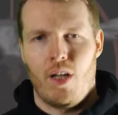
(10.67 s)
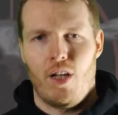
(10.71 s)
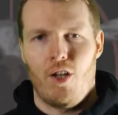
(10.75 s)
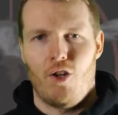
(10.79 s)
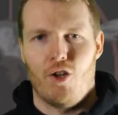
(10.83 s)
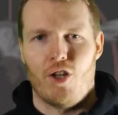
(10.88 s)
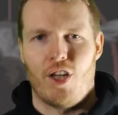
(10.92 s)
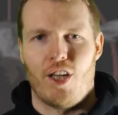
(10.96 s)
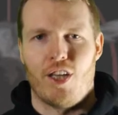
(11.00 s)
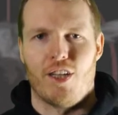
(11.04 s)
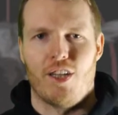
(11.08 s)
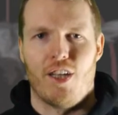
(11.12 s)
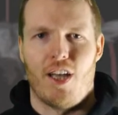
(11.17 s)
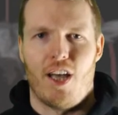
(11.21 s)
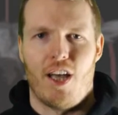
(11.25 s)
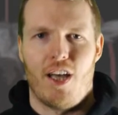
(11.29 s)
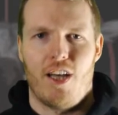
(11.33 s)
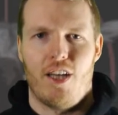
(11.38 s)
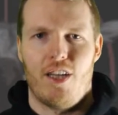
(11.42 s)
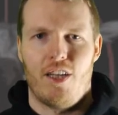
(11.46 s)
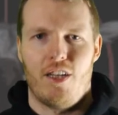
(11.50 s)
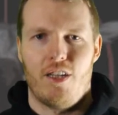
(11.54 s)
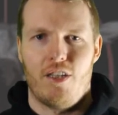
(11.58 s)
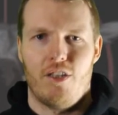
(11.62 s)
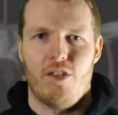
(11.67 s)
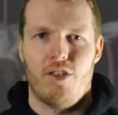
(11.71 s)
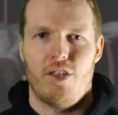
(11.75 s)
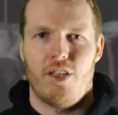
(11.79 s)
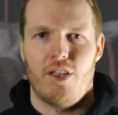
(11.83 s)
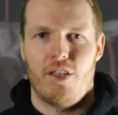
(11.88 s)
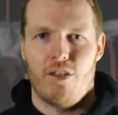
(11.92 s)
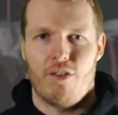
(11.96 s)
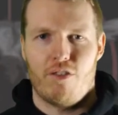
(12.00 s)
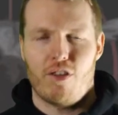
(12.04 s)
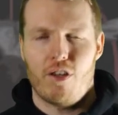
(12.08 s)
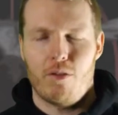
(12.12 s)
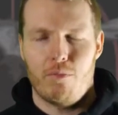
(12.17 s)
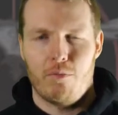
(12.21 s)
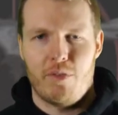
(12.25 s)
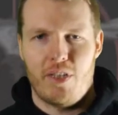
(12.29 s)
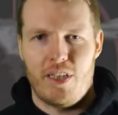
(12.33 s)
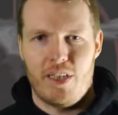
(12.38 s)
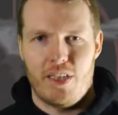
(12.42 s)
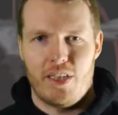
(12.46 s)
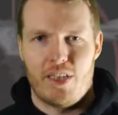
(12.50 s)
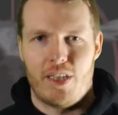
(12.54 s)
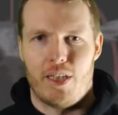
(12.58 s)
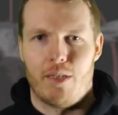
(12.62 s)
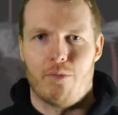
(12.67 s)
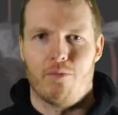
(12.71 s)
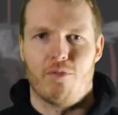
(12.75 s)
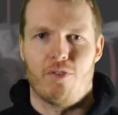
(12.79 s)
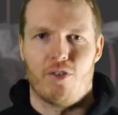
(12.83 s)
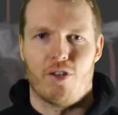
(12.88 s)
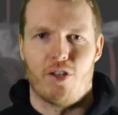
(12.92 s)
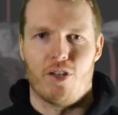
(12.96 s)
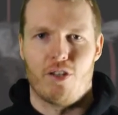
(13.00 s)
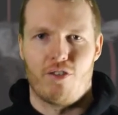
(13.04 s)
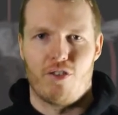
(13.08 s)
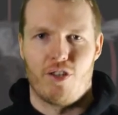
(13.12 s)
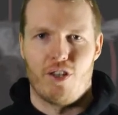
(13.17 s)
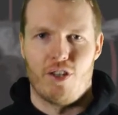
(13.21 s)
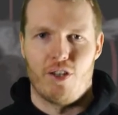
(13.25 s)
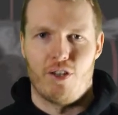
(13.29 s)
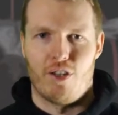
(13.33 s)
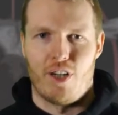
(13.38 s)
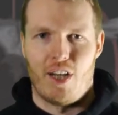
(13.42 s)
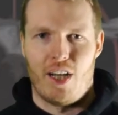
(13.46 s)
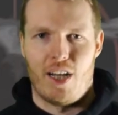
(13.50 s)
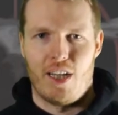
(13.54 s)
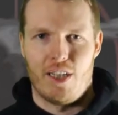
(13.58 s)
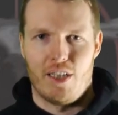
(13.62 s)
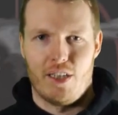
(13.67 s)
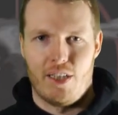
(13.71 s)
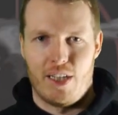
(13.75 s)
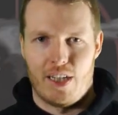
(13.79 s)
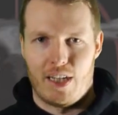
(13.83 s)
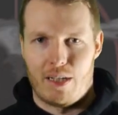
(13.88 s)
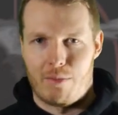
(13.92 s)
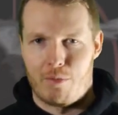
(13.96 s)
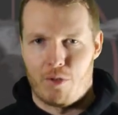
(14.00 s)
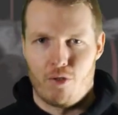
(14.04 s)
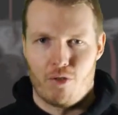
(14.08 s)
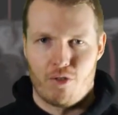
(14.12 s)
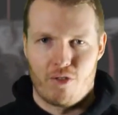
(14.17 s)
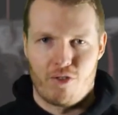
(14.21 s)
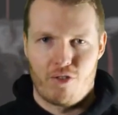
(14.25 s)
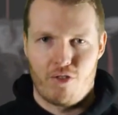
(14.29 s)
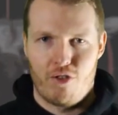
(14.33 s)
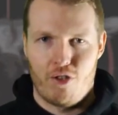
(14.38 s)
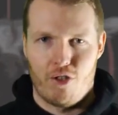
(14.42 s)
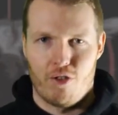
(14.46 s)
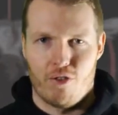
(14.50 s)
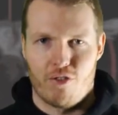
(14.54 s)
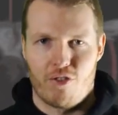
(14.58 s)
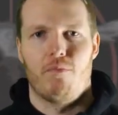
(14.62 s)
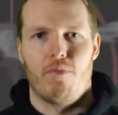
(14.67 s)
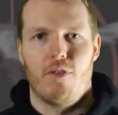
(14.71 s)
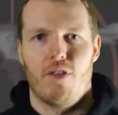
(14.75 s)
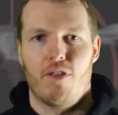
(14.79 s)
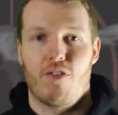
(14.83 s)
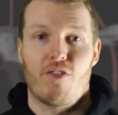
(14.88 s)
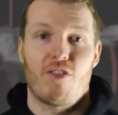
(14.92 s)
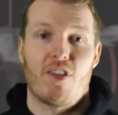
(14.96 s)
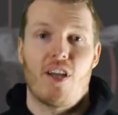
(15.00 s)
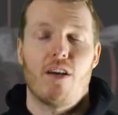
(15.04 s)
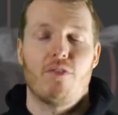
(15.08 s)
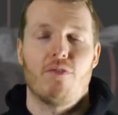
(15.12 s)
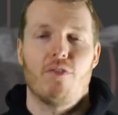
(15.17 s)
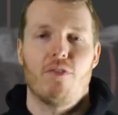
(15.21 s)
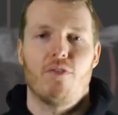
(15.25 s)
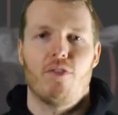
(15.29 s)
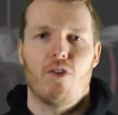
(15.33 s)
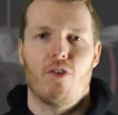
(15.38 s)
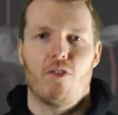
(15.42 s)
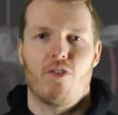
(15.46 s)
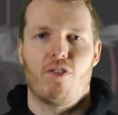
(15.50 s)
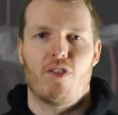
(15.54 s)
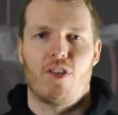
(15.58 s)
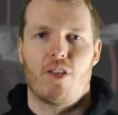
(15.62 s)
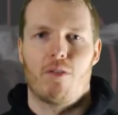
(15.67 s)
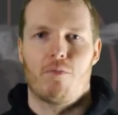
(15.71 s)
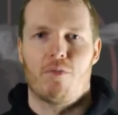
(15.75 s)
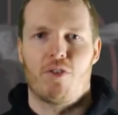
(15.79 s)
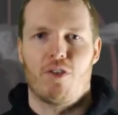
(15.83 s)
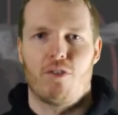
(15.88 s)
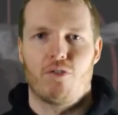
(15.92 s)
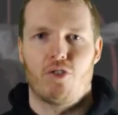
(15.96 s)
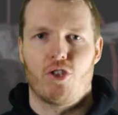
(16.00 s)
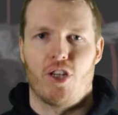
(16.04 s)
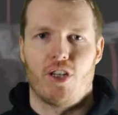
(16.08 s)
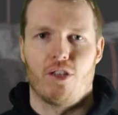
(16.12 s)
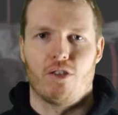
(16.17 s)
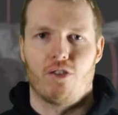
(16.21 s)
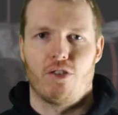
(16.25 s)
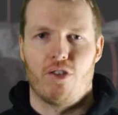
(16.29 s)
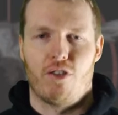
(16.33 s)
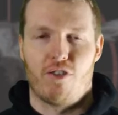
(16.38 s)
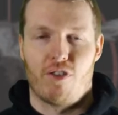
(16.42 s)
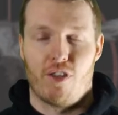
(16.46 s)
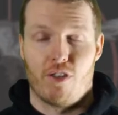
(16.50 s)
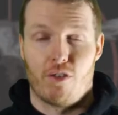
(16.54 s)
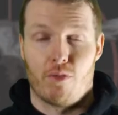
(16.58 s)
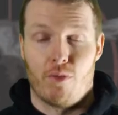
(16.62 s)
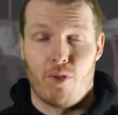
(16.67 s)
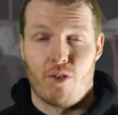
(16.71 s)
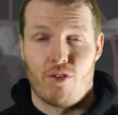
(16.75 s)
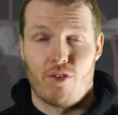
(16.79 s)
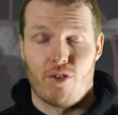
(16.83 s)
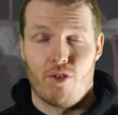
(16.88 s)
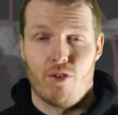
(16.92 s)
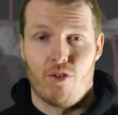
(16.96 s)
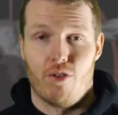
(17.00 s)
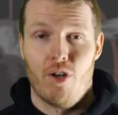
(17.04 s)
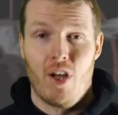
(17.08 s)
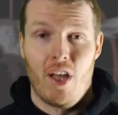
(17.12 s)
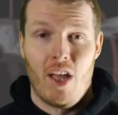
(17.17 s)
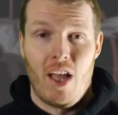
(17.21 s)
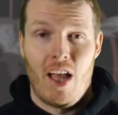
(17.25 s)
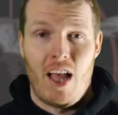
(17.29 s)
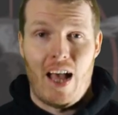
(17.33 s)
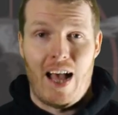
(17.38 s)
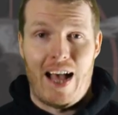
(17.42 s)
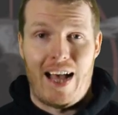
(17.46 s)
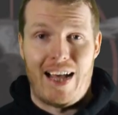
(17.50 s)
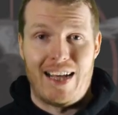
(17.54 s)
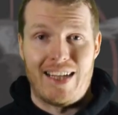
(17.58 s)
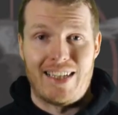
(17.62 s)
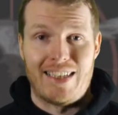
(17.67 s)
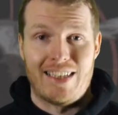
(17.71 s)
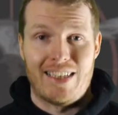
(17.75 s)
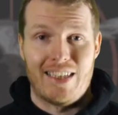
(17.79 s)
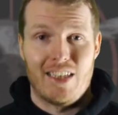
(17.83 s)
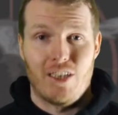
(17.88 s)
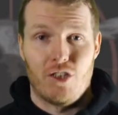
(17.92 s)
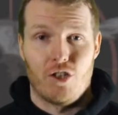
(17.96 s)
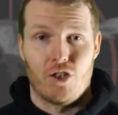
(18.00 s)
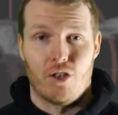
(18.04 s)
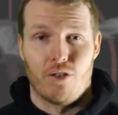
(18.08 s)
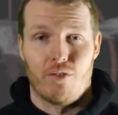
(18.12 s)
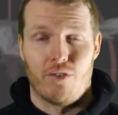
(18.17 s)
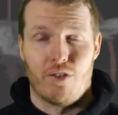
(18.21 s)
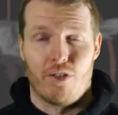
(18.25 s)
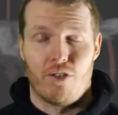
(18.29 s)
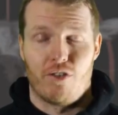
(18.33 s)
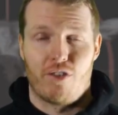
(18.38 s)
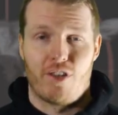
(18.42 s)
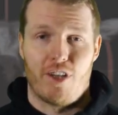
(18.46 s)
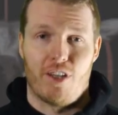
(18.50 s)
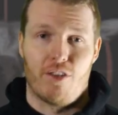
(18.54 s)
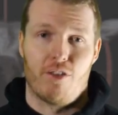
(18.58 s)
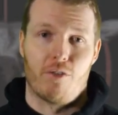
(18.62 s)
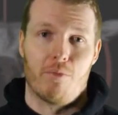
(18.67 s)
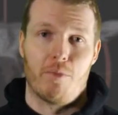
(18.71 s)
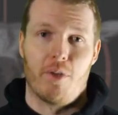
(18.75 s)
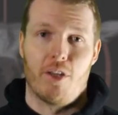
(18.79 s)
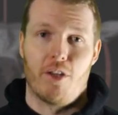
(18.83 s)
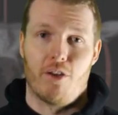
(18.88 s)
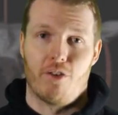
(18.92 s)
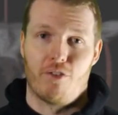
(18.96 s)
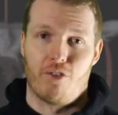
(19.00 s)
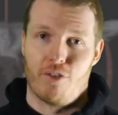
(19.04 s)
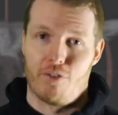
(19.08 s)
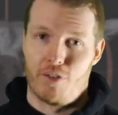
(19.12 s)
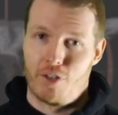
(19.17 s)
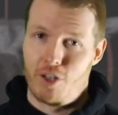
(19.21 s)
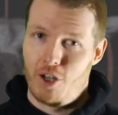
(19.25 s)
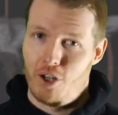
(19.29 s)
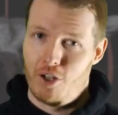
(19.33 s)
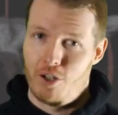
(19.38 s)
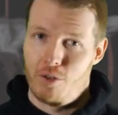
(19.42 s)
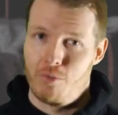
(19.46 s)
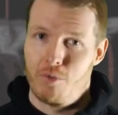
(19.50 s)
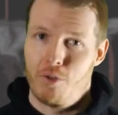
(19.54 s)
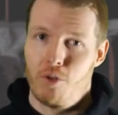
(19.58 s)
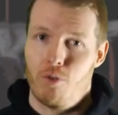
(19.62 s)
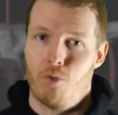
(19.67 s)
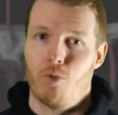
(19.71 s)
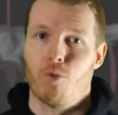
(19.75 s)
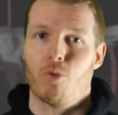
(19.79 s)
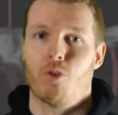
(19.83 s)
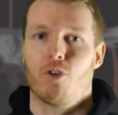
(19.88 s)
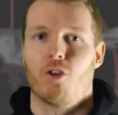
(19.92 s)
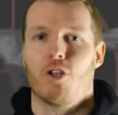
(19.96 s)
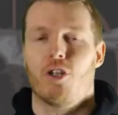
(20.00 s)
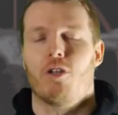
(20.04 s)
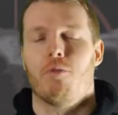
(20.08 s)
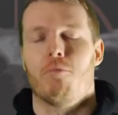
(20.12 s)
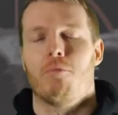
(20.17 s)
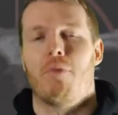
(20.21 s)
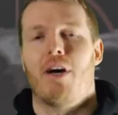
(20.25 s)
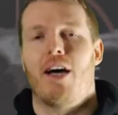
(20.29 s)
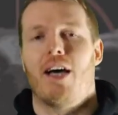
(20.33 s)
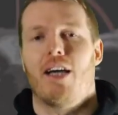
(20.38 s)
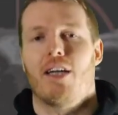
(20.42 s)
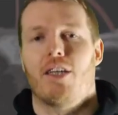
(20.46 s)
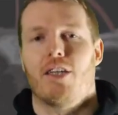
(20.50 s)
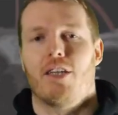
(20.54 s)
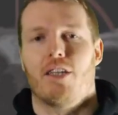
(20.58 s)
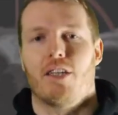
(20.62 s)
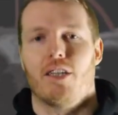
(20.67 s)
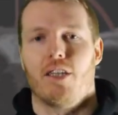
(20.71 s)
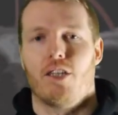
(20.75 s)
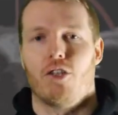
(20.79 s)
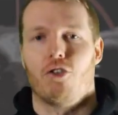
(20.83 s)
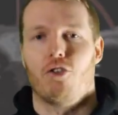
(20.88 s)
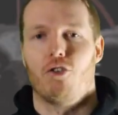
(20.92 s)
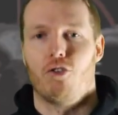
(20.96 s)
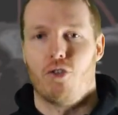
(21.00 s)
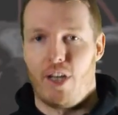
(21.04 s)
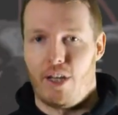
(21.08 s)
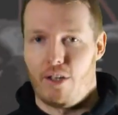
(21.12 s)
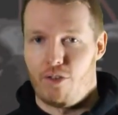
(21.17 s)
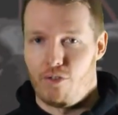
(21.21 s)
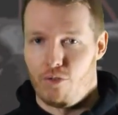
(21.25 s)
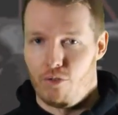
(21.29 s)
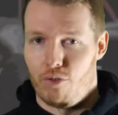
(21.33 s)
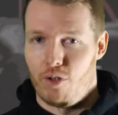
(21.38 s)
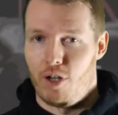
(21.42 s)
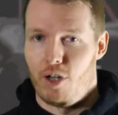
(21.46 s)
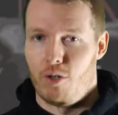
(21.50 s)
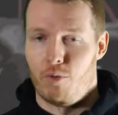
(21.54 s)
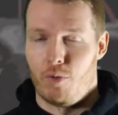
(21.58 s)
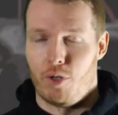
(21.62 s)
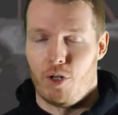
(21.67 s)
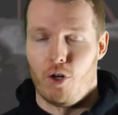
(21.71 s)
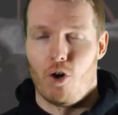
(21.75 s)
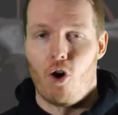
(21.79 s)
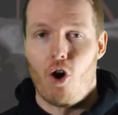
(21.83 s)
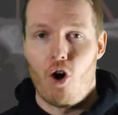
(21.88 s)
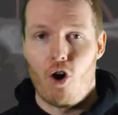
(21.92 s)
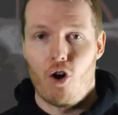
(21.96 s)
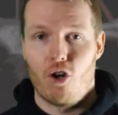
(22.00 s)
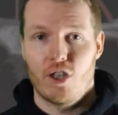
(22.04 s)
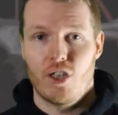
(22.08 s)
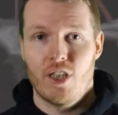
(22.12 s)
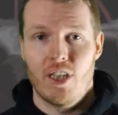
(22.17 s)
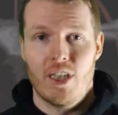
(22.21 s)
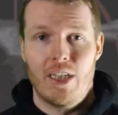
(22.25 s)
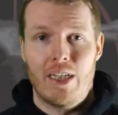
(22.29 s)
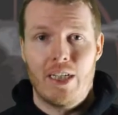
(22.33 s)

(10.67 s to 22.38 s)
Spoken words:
Hello again, and it's update time for us here at Dynamic Core Studios. The staff have all set themselves challenges 6 weeks ago, and each of us had to make ourselves accountable. We're going to come back and let you guys know how we got on.